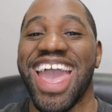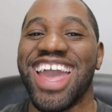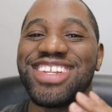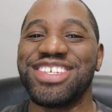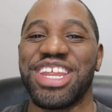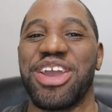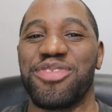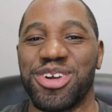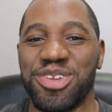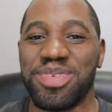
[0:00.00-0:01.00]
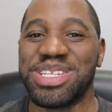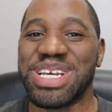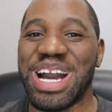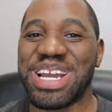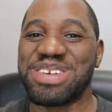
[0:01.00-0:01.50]
And today we're going to be
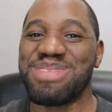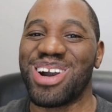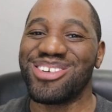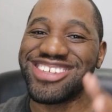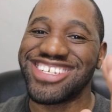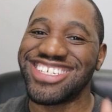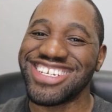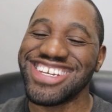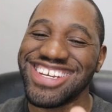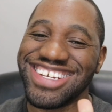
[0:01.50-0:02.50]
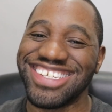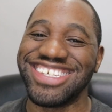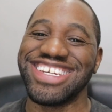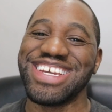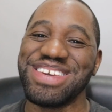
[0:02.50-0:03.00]
talking about
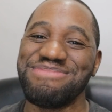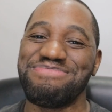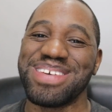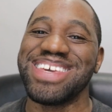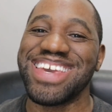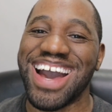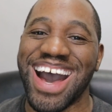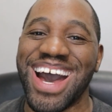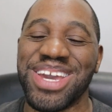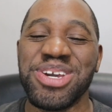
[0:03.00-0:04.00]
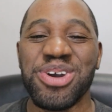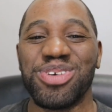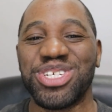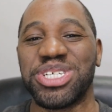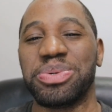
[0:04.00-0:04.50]
GGPI,
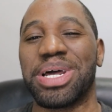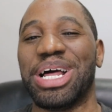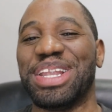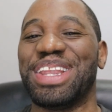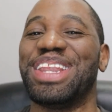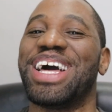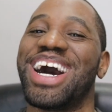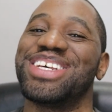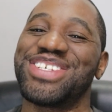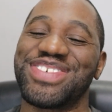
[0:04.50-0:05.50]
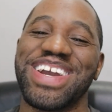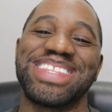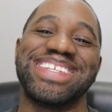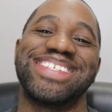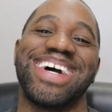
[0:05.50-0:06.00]
which showed a lot of
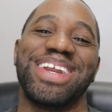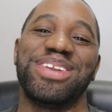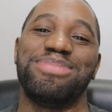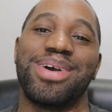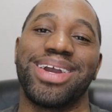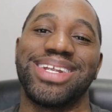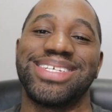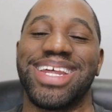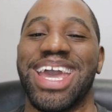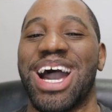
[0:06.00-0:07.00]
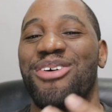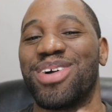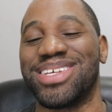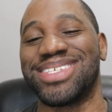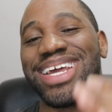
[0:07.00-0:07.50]
strength inside of the market today. I
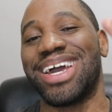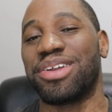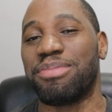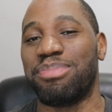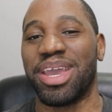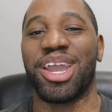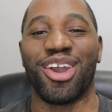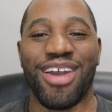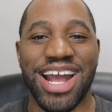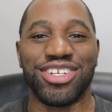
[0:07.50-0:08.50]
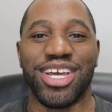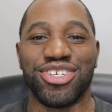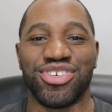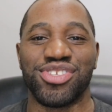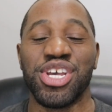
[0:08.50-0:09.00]
want to send out a big
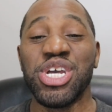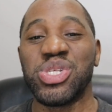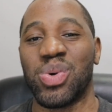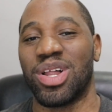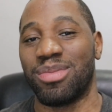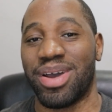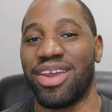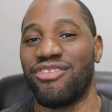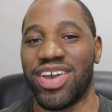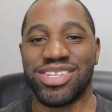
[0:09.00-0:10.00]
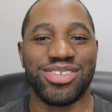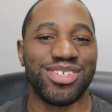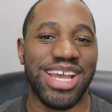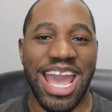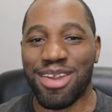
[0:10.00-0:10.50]
congratulations to all of my
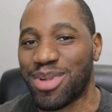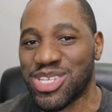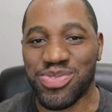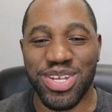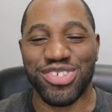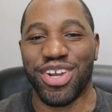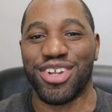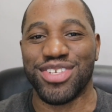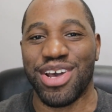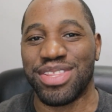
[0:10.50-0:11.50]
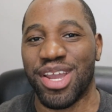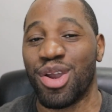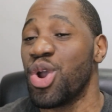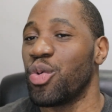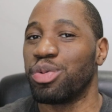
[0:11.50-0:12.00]
investors and my swing traders out
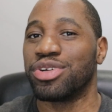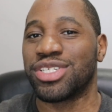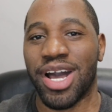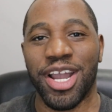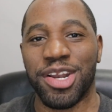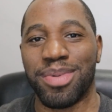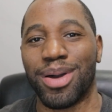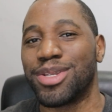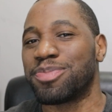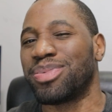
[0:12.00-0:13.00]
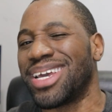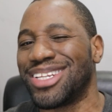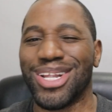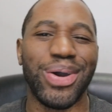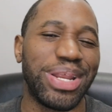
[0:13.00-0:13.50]
there. We were talking about this play
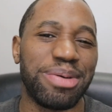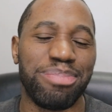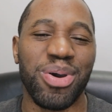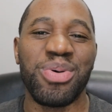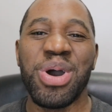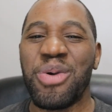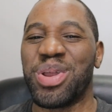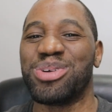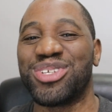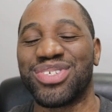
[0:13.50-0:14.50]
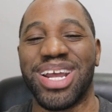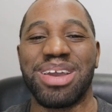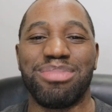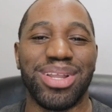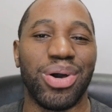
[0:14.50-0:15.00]
loading the boat when it was
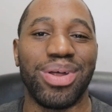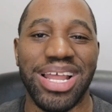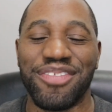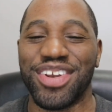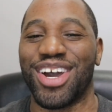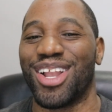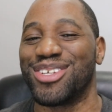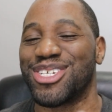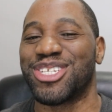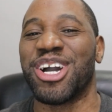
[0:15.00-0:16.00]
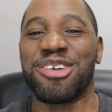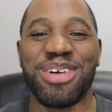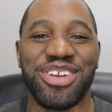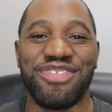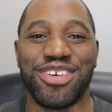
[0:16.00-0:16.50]
trading below $11. I'll talk
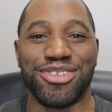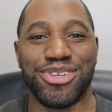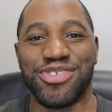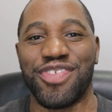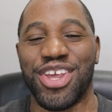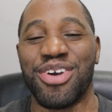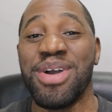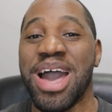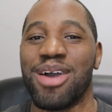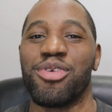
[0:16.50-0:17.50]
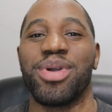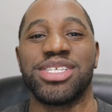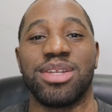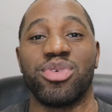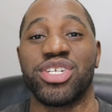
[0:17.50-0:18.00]
about it further in this video. I won't
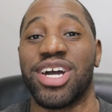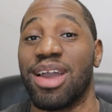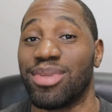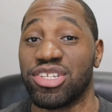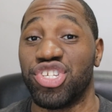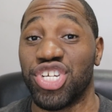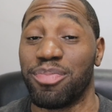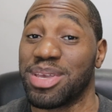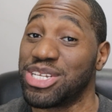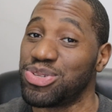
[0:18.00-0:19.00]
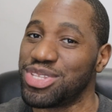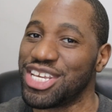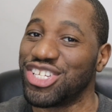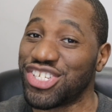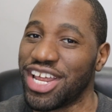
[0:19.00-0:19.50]
waste any more time. Let's jump into
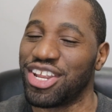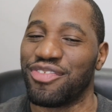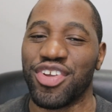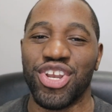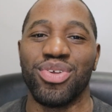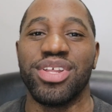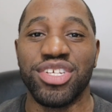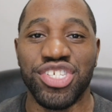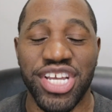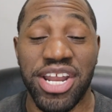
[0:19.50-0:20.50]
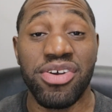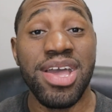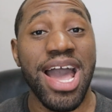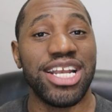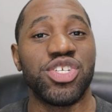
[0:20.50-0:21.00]
the agenda. If you're new to this channel,
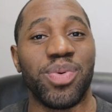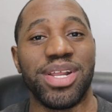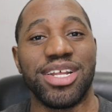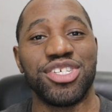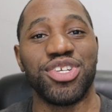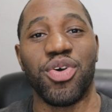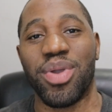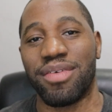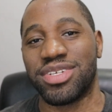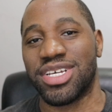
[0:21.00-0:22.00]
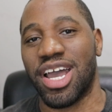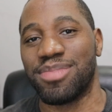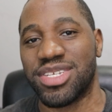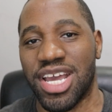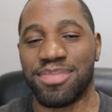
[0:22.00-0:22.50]
I just want to let you know we have
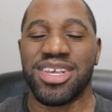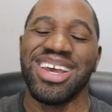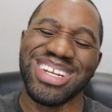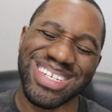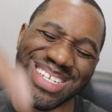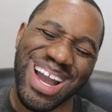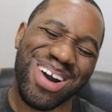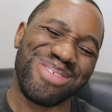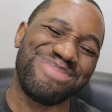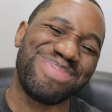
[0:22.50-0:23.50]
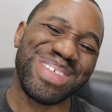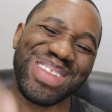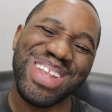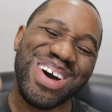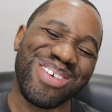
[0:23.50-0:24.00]
timestamps down
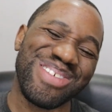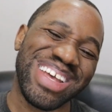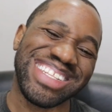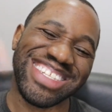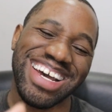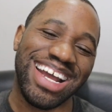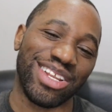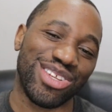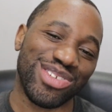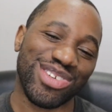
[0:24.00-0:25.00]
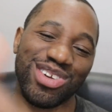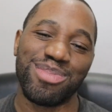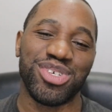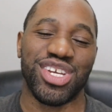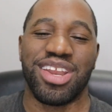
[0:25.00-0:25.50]
below inside the
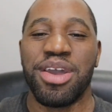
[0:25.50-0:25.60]
description.